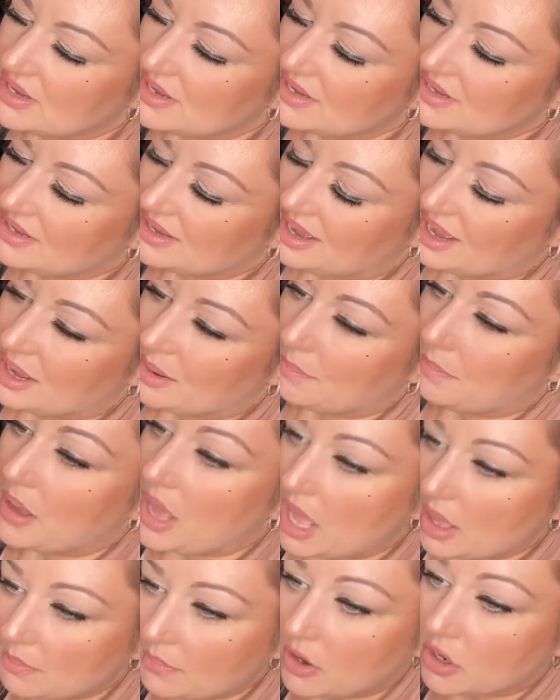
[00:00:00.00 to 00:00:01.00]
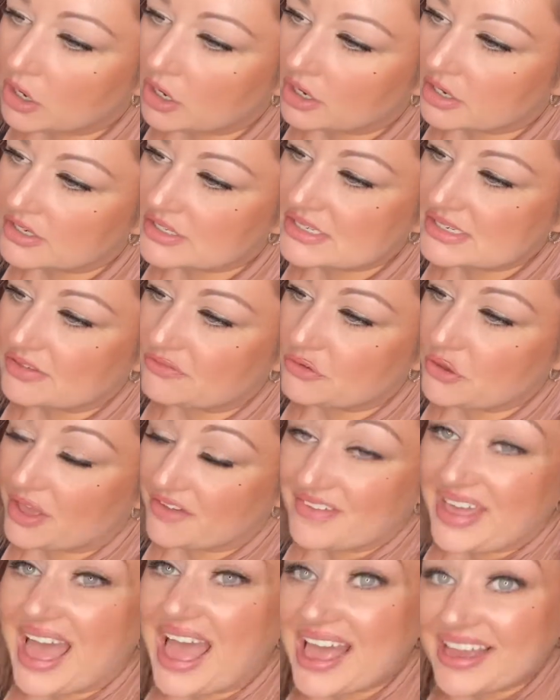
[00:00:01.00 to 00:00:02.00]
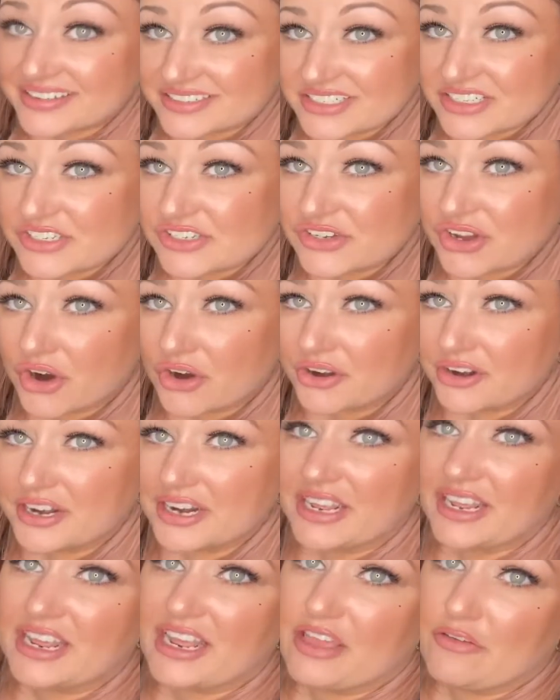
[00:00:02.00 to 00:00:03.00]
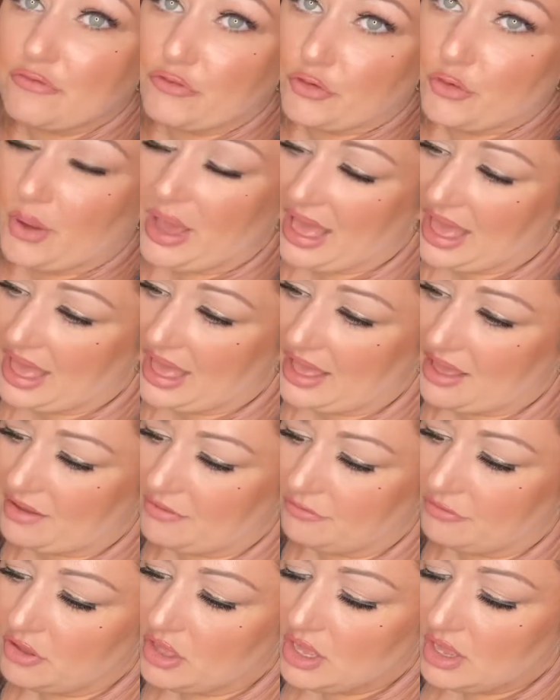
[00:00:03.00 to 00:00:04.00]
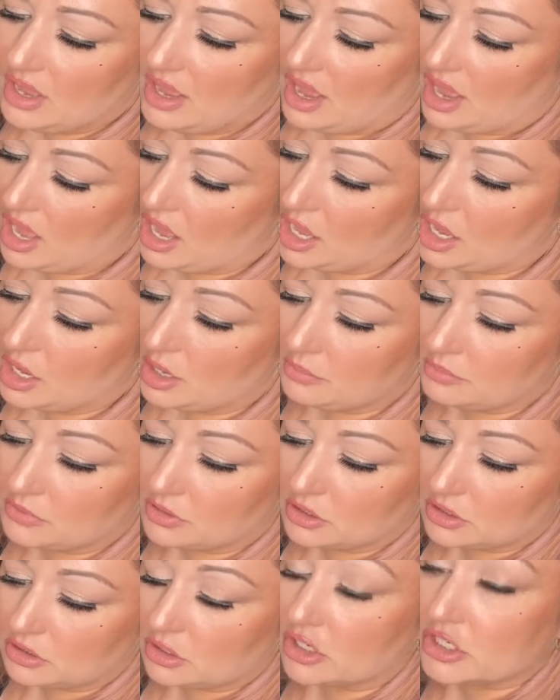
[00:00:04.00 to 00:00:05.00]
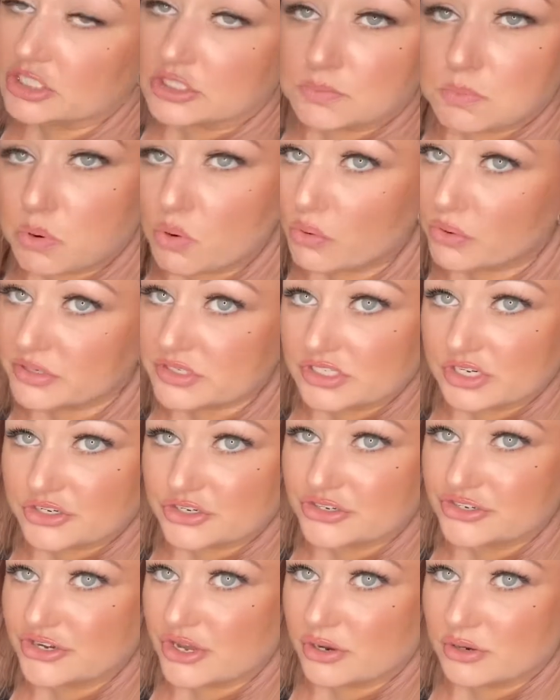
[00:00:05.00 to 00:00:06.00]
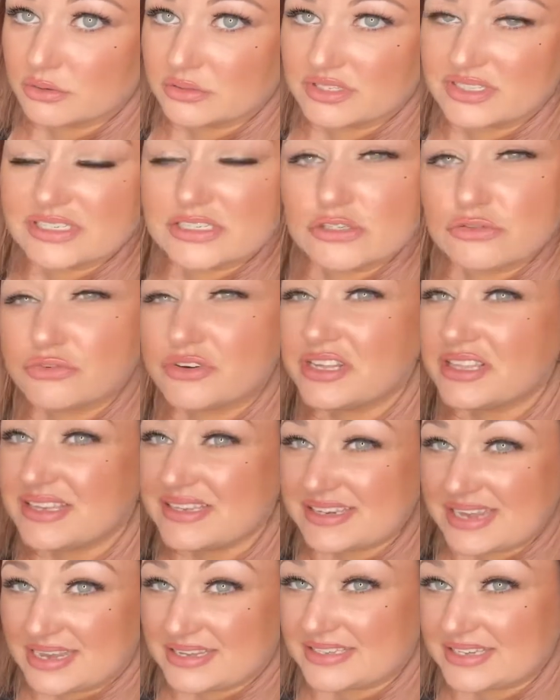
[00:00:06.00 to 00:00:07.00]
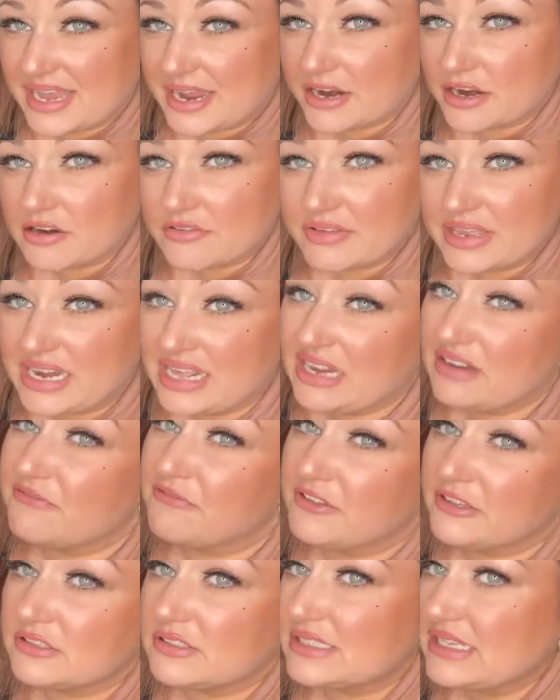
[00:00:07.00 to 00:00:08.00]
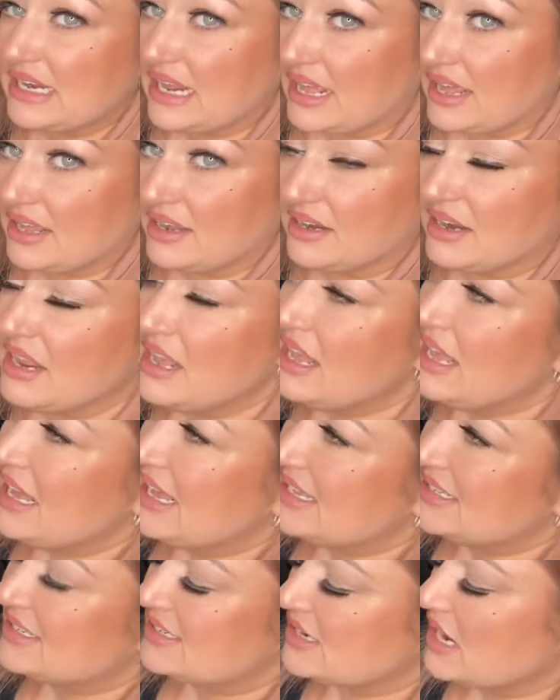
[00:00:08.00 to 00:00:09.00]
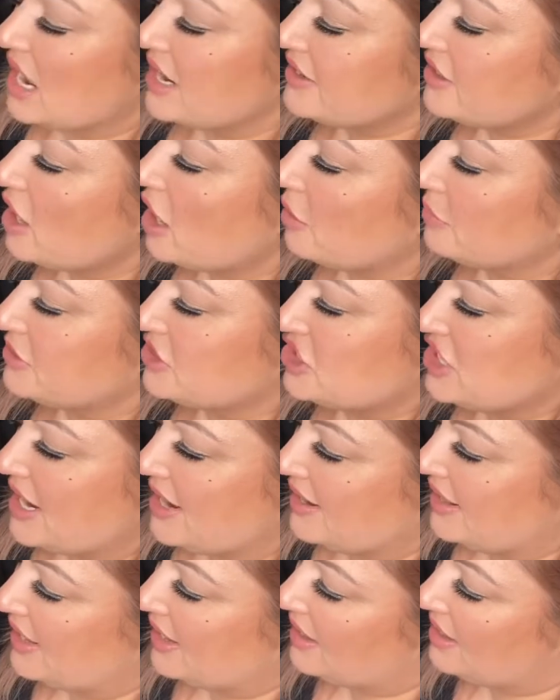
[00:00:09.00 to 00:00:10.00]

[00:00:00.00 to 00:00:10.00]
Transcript: pop marks. If you have acne scarring, if you have large pores on your nose, this really takes care of it. It fills it in. It's non-comedogenic.